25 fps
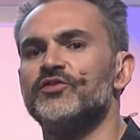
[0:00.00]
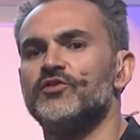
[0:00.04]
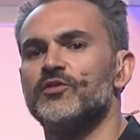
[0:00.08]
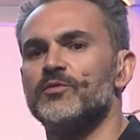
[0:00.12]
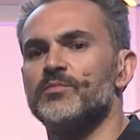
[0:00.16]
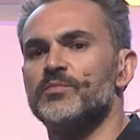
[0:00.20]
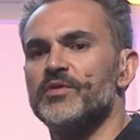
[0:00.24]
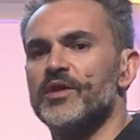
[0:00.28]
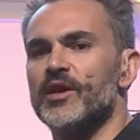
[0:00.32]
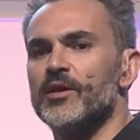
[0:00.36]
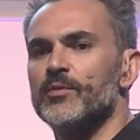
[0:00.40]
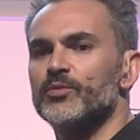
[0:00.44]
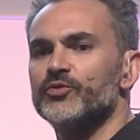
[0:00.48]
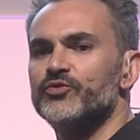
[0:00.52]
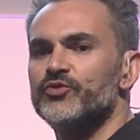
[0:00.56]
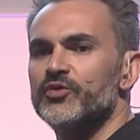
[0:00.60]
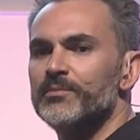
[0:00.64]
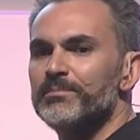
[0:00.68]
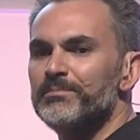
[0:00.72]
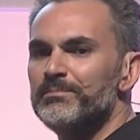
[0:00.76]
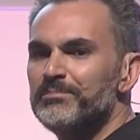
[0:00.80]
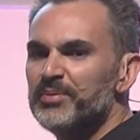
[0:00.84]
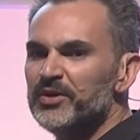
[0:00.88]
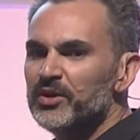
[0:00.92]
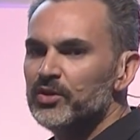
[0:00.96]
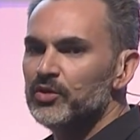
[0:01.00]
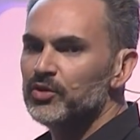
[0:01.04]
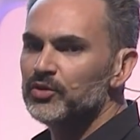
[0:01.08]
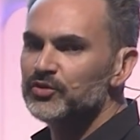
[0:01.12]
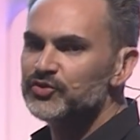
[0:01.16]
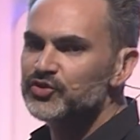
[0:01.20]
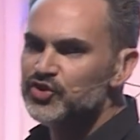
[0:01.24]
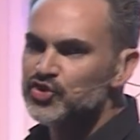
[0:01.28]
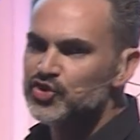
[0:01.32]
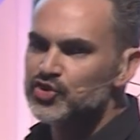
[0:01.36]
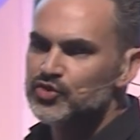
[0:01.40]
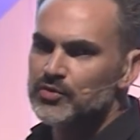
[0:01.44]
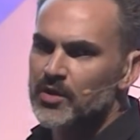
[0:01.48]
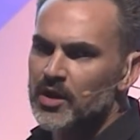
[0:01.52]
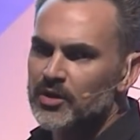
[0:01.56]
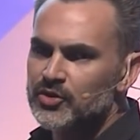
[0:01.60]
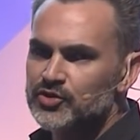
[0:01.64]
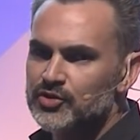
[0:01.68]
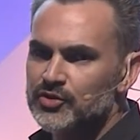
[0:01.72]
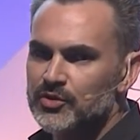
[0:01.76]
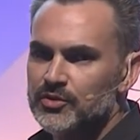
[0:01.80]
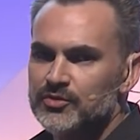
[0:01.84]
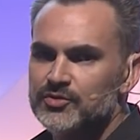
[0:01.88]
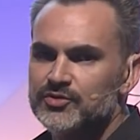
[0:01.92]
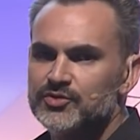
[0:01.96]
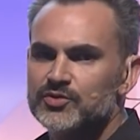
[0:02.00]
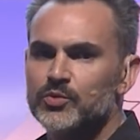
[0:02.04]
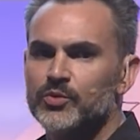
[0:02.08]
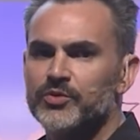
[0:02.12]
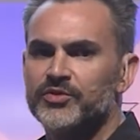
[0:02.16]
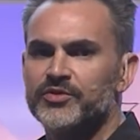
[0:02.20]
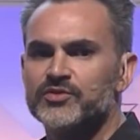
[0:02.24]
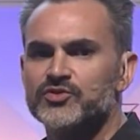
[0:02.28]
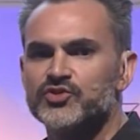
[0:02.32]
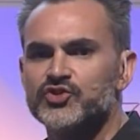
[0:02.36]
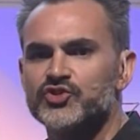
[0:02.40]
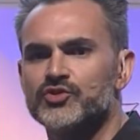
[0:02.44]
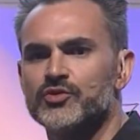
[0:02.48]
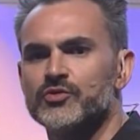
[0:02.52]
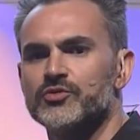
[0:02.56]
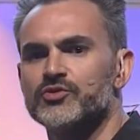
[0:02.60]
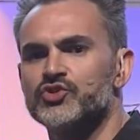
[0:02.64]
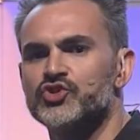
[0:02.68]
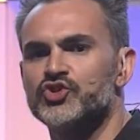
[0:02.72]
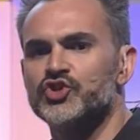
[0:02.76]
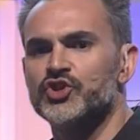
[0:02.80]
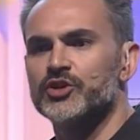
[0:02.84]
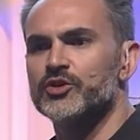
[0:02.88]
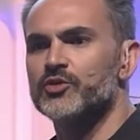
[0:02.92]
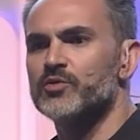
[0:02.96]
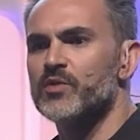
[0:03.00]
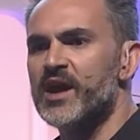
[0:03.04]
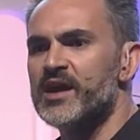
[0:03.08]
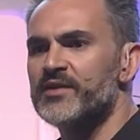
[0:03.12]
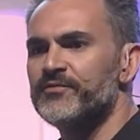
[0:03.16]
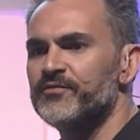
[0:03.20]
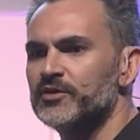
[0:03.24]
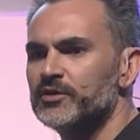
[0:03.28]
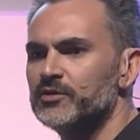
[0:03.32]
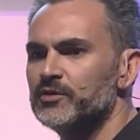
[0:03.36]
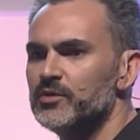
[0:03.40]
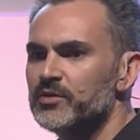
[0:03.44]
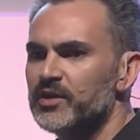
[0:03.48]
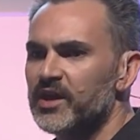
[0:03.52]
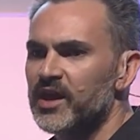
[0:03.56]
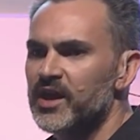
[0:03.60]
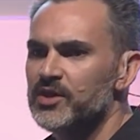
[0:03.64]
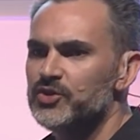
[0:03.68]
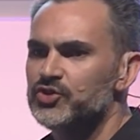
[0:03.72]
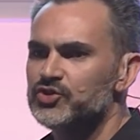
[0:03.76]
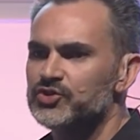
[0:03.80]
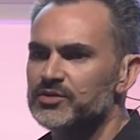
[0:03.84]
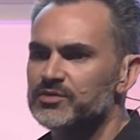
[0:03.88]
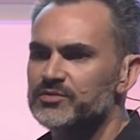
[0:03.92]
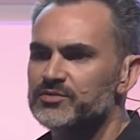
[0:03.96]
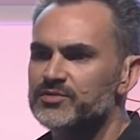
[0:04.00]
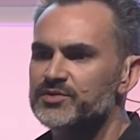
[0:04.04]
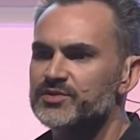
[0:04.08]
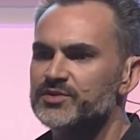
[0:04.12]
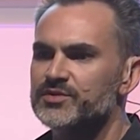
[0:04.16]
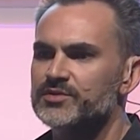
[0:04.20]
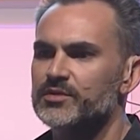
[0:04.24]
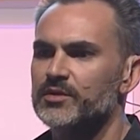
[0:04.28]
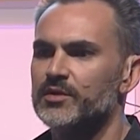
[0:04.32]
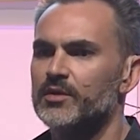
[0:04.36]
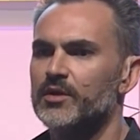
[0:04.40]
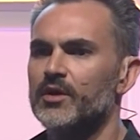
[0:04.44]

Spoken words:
to be able to build structures within certain geographic locations,